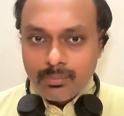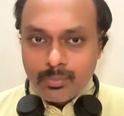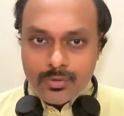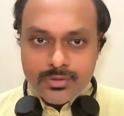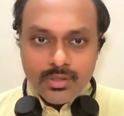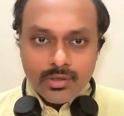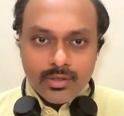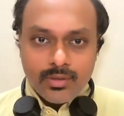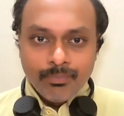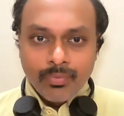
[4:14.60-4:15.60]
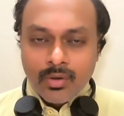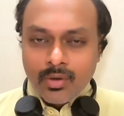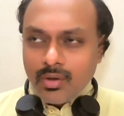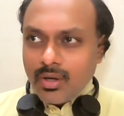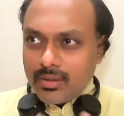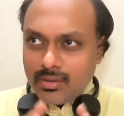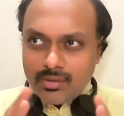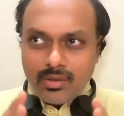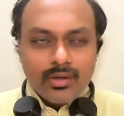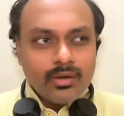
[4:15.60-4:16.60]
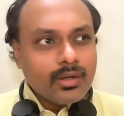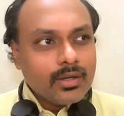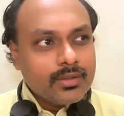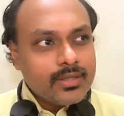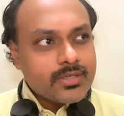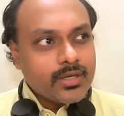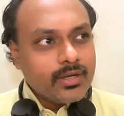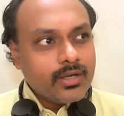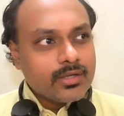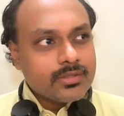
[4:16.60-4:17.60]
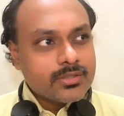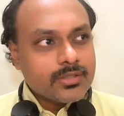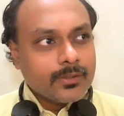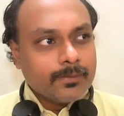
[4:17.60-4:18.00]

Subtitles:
Bohr's theory. Other than these areas,